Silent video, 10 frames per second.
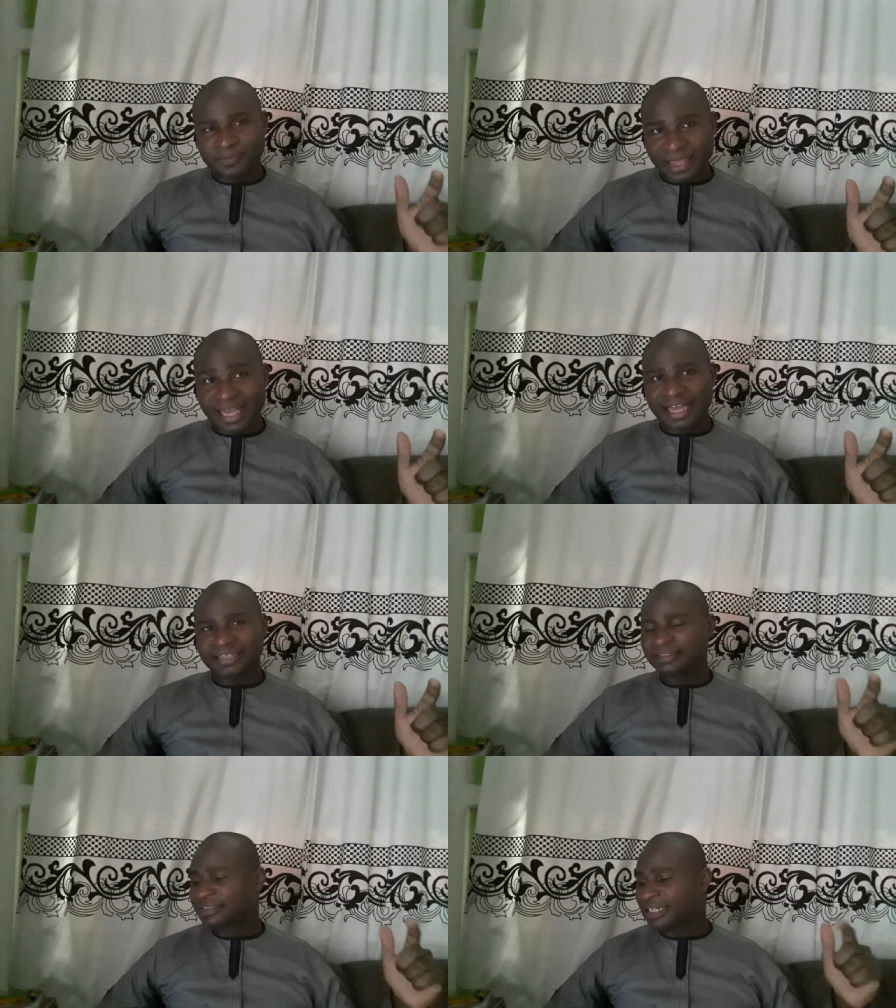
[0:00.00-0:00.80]

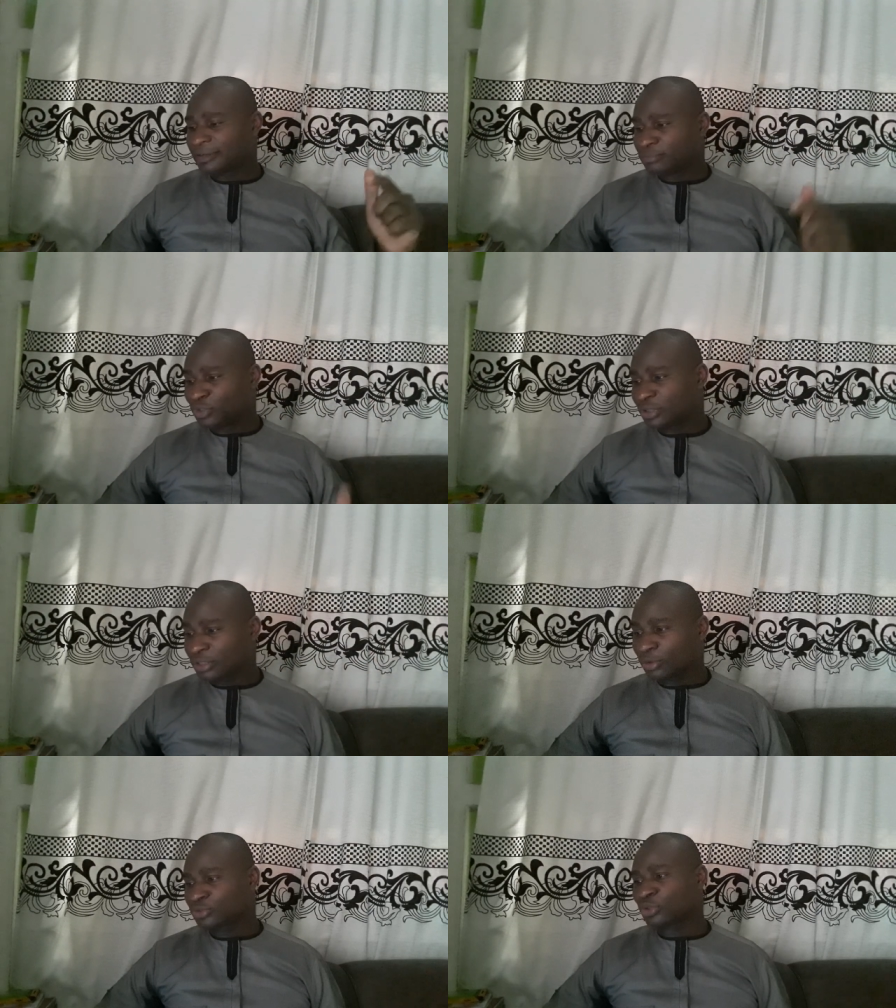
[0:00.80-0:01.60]
and um, you can
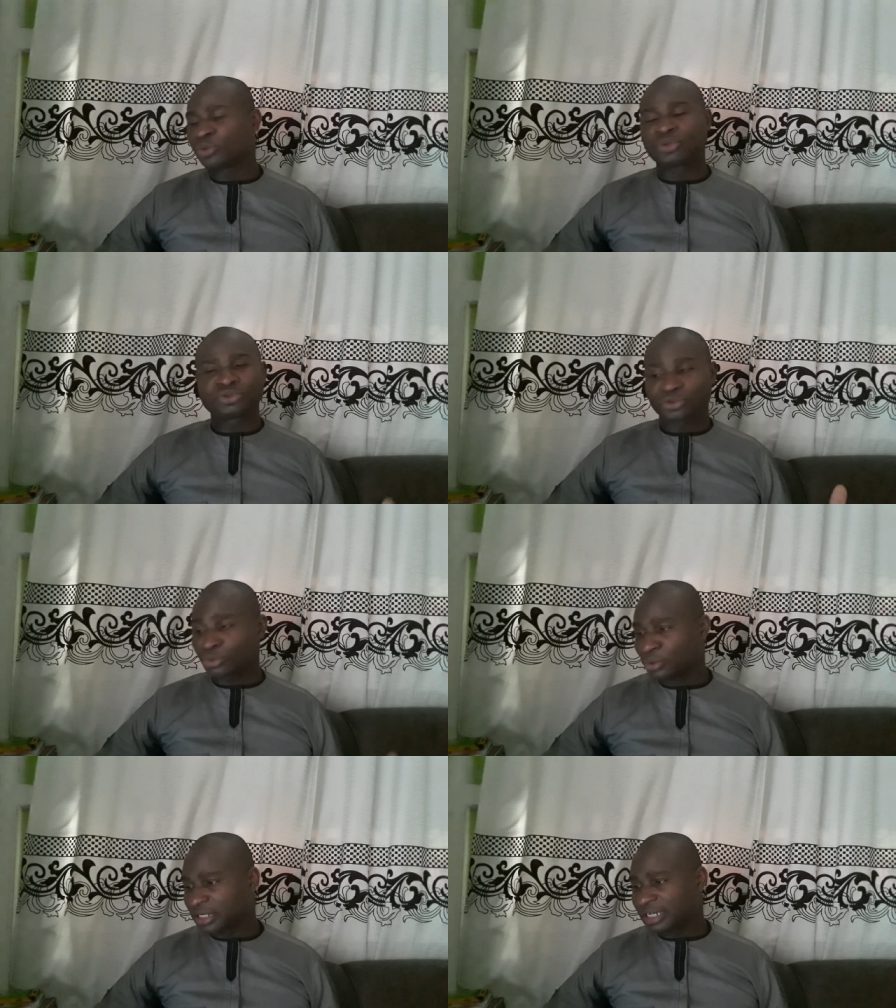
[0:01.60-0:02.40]
also go
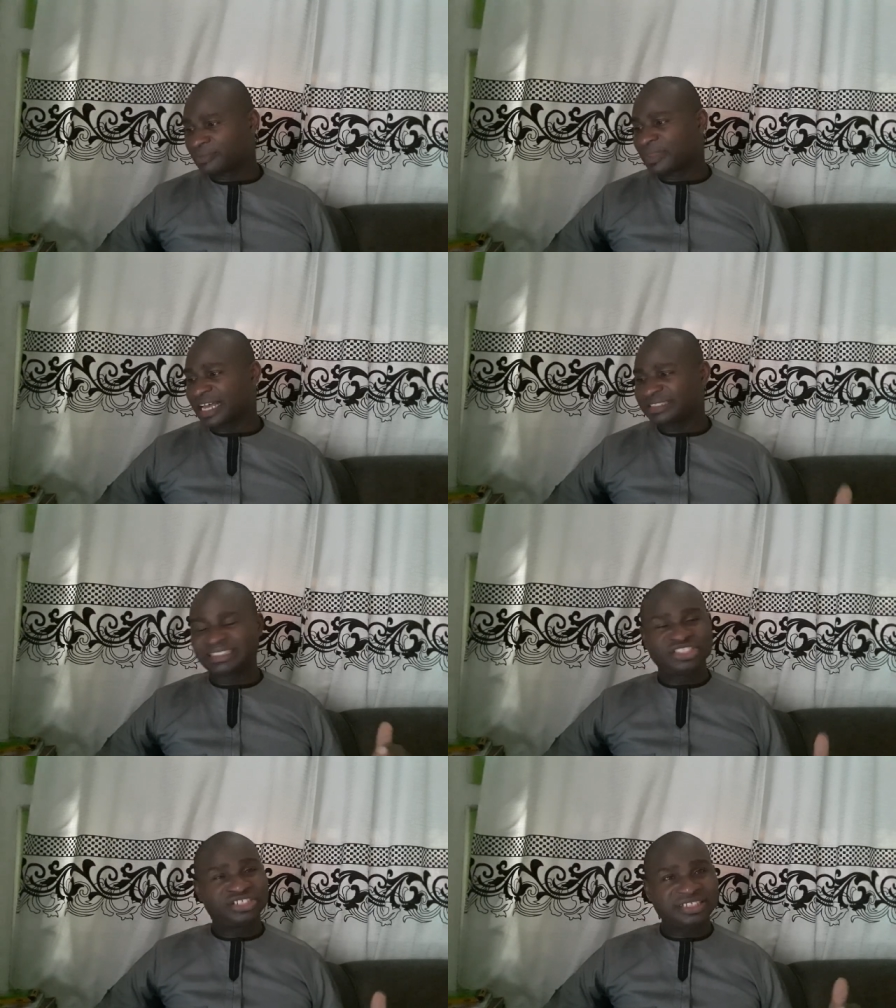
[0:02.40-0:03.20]
to uh, that's
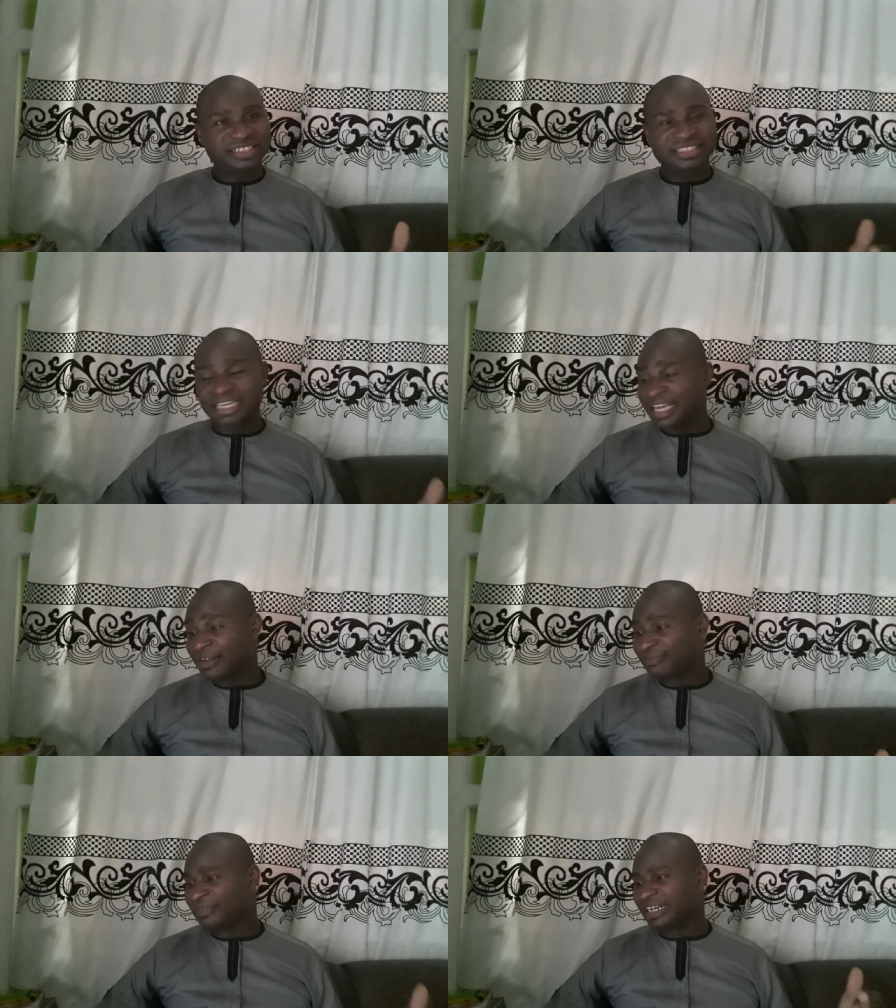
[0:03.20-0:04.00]

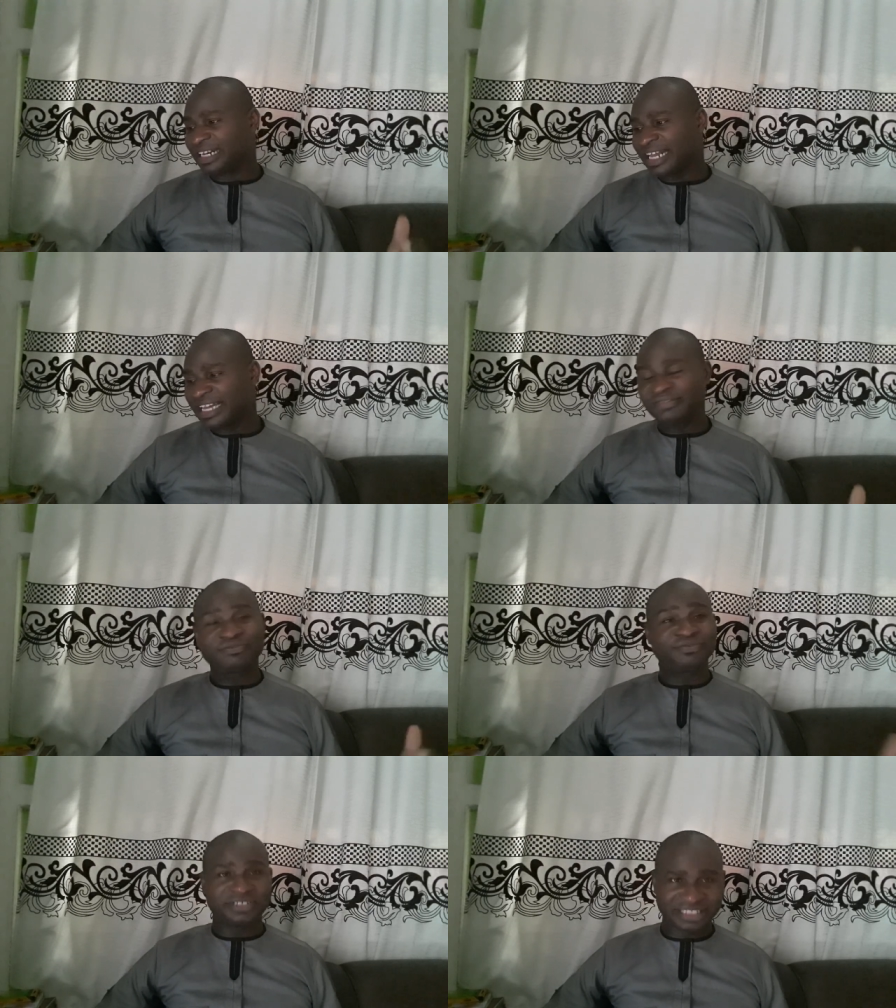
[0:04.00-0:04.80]
gcf learn
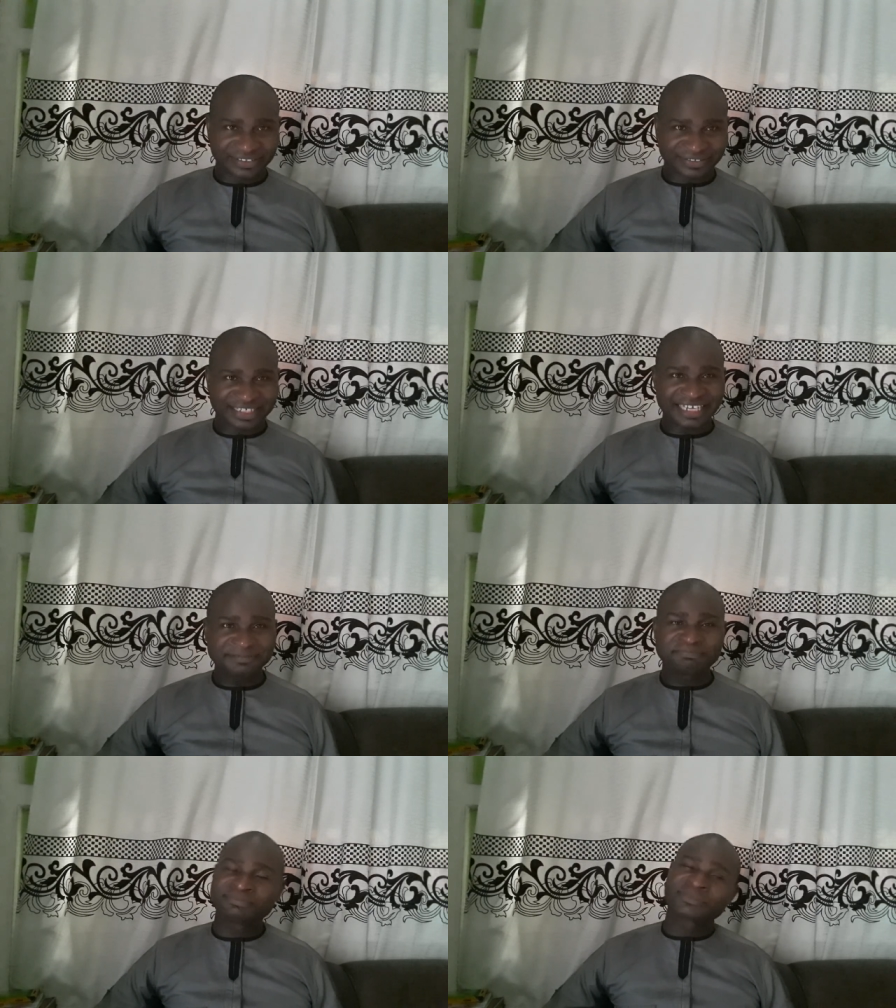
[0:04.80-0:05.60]
free okay